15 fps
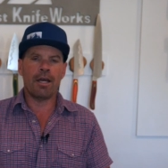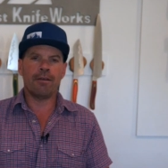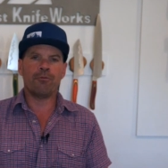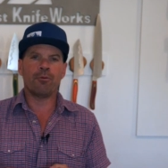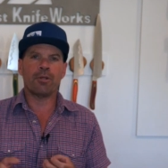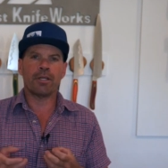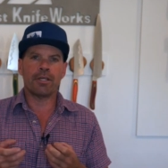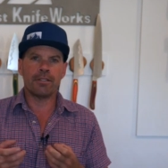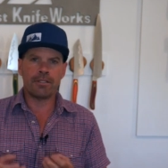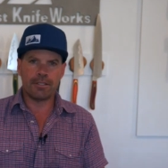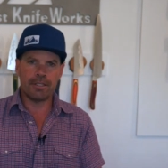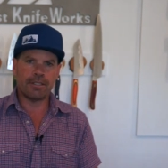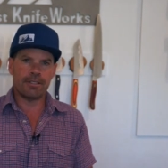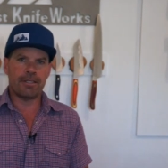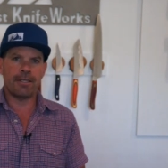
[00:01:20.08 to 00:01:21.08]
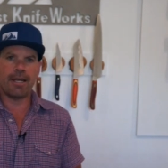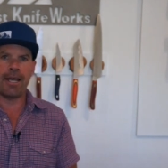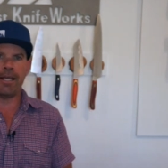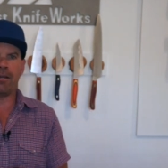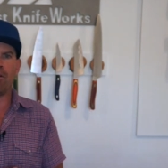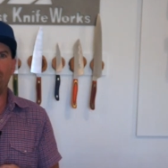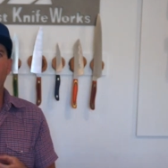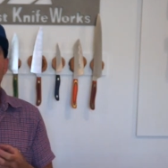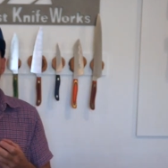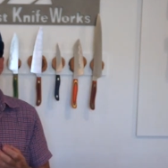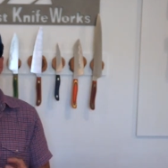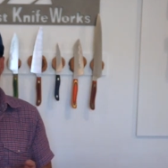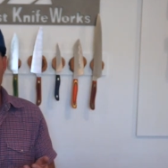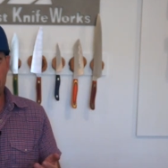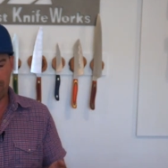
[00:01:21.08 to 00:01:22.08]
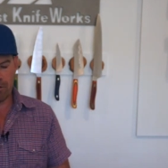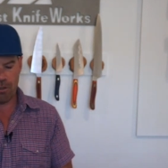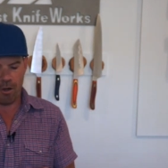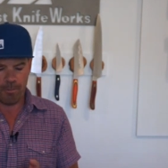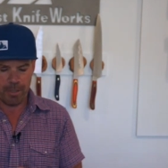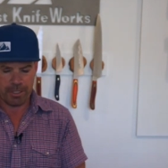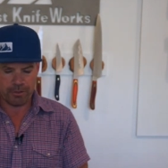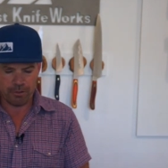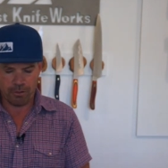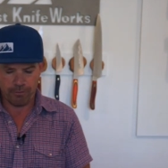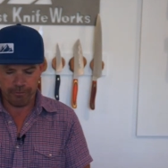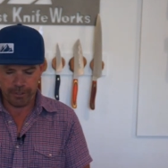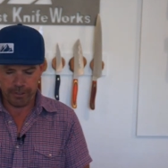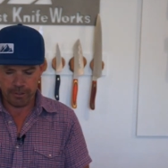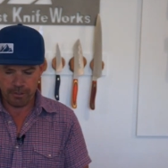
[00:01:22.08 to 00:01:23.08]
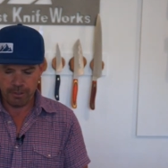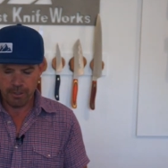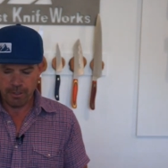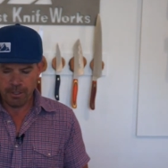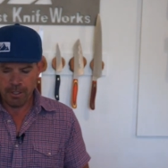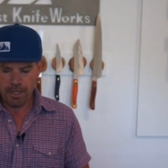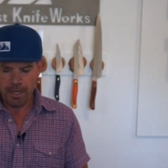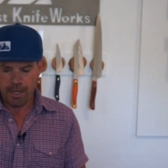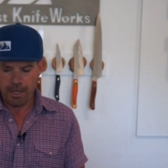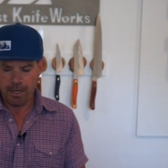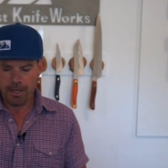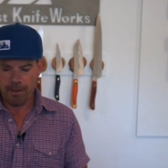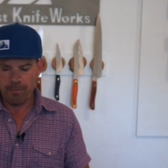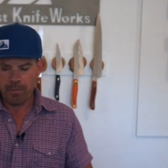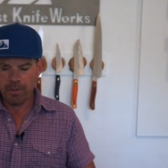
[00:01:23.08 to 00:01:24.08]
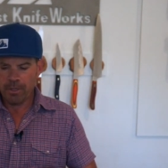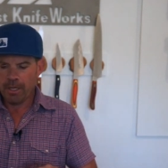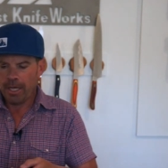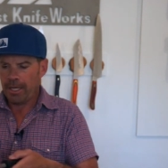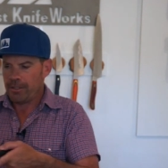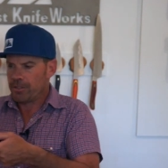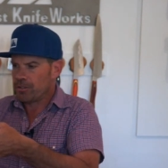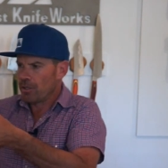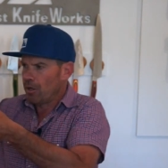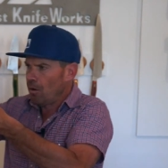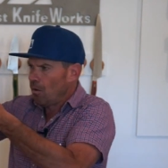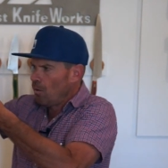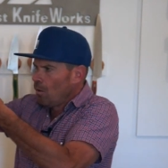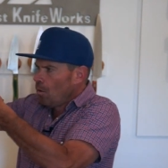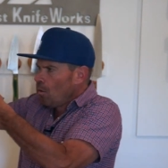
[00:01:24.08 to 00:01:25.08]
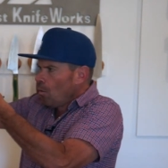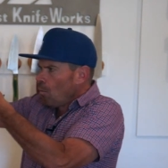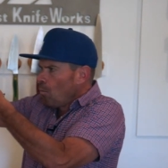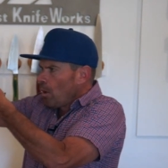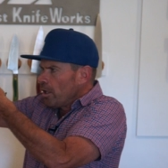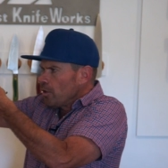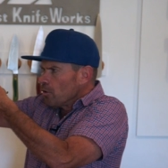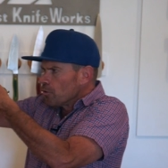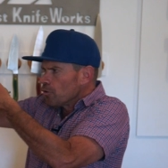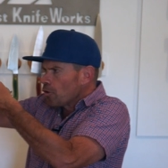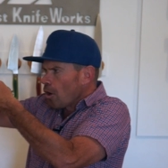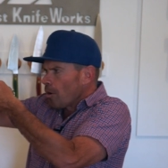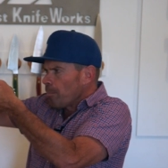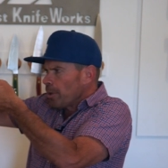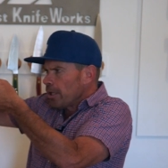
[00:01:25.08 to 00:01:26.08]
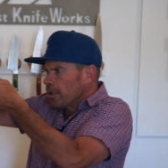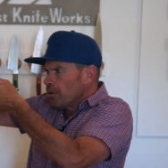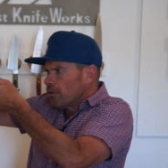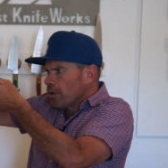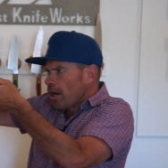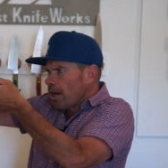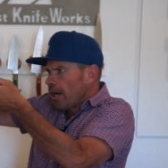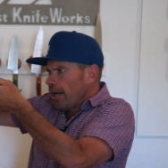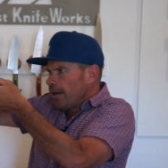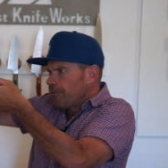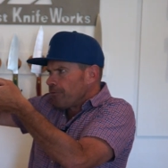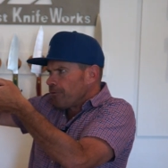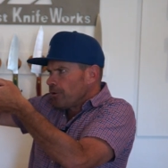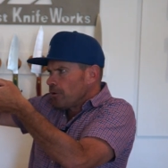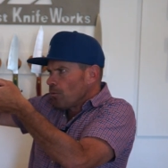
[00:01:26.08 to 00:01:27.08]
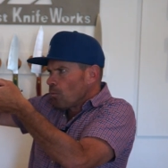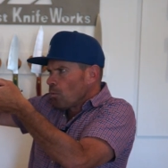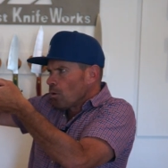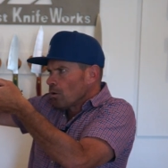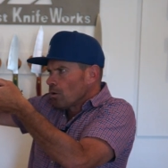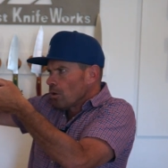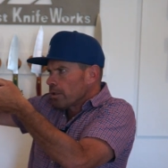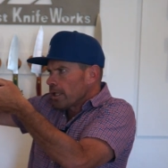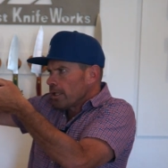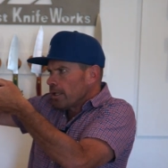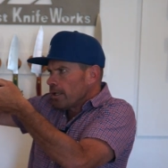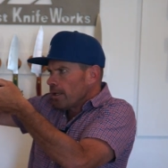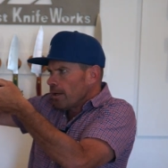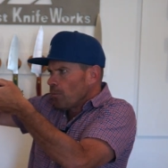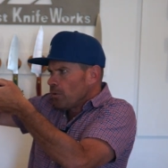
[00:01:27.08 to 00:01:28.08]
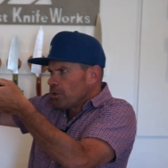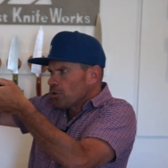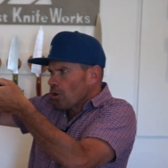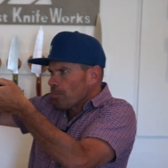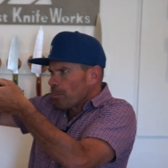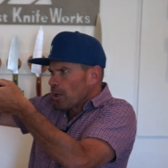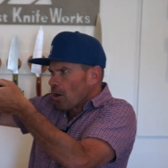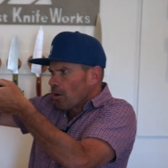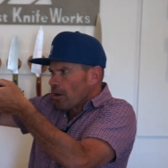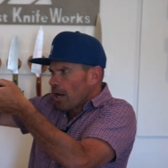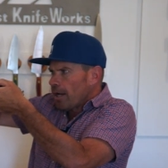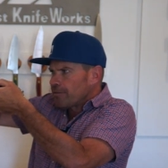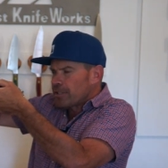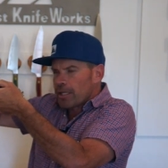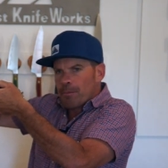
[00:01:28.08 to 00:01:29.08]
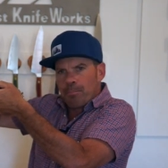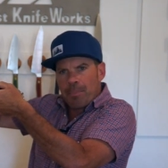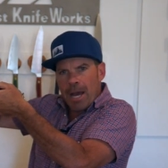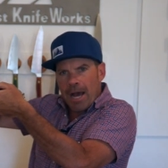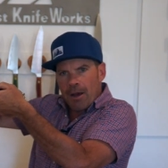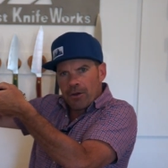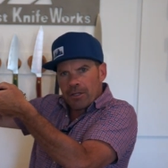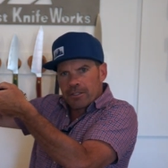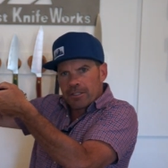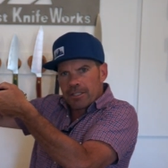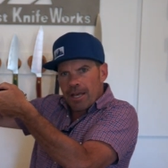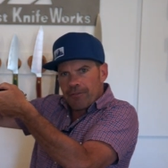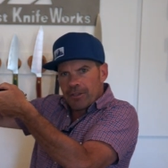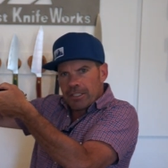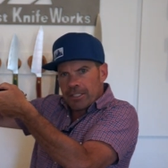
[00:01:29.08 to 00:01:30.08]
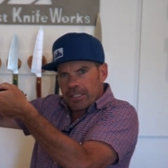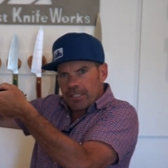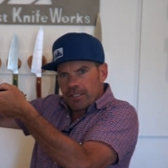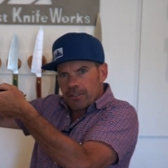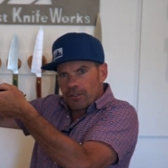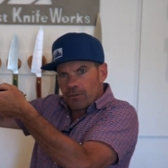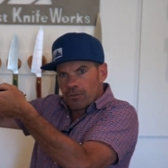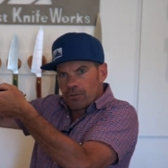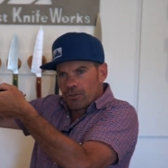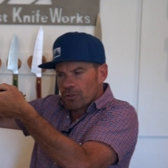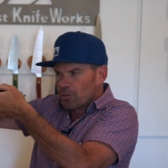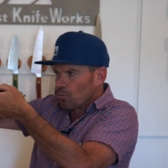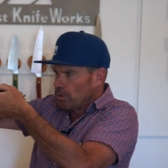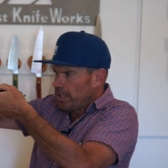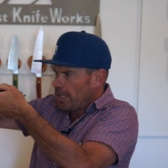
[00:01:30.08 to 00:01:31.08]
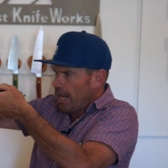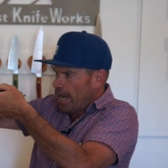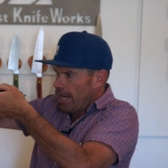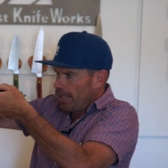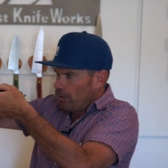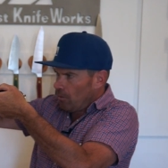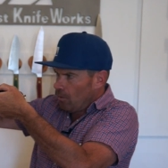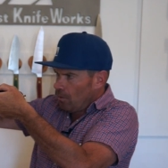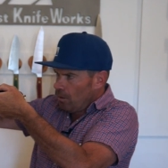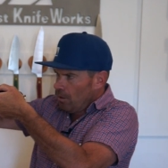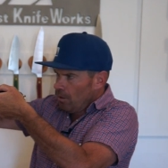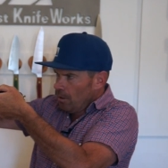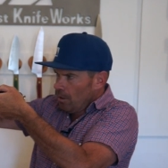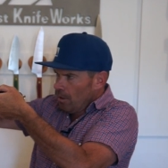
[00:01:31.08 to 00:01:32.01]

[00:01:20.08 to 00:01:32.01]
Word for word: knife with a consistent angle against the sharpening surface. And so when you're sharpening your knife, we sharpen our knives at about a 17-degree angle.